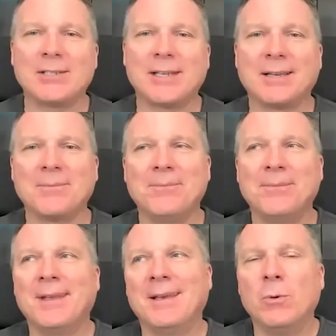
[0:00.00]
thing.
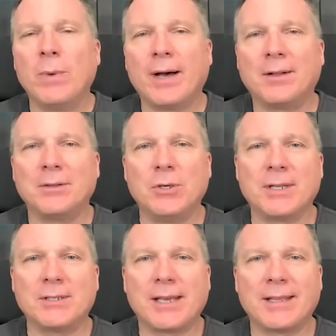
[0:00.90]
Well, you
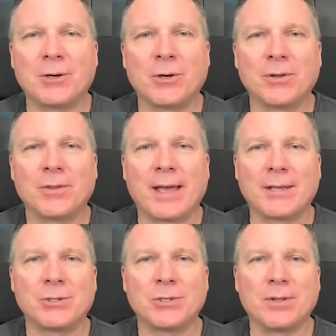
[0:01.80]
could say that Earth
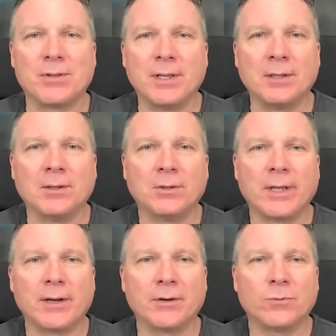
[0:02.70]
has just a thin little
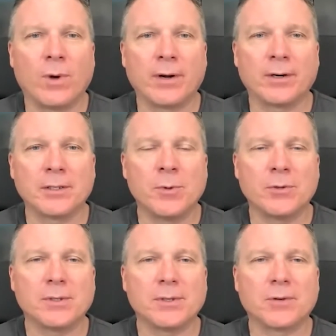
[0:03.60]
layer of water. It's
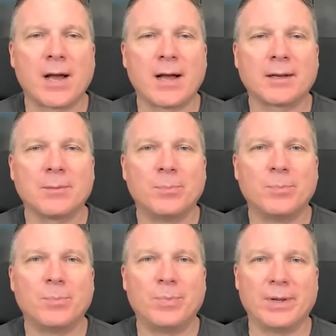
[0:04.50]
mostly rock.
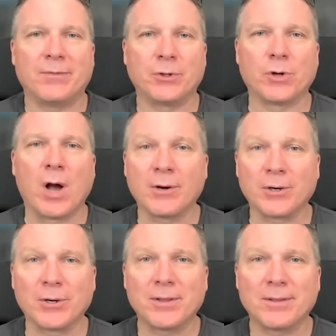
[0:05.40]
But if you're on
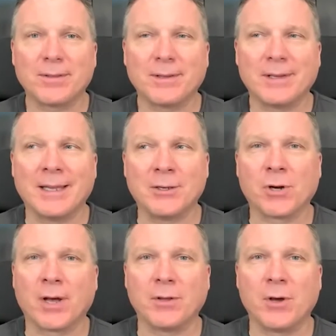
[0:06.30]
Earth and
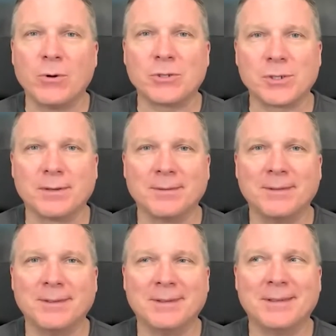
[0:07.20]
you're on the ocean,
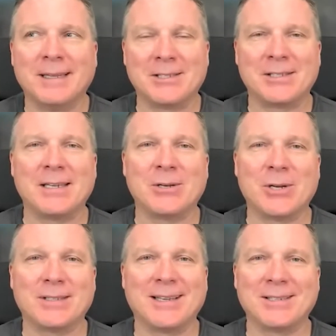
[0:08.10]

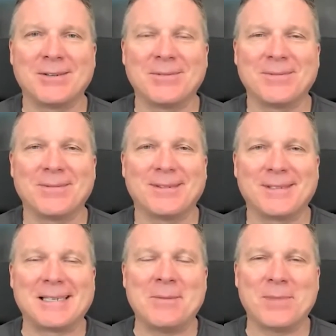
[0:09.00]
it doesn't
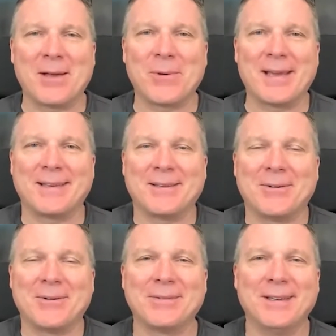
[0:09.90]
seem that way,
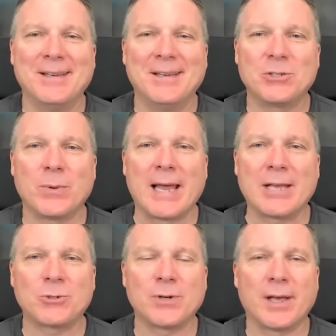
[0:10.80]
So an
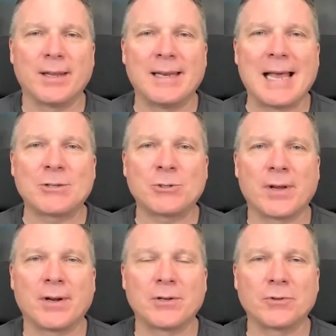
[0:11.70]

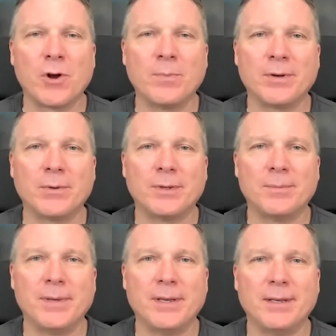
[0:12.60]
astronaut on Europa
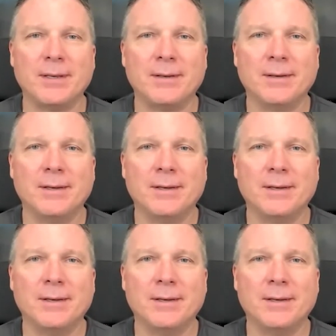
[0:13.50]
would be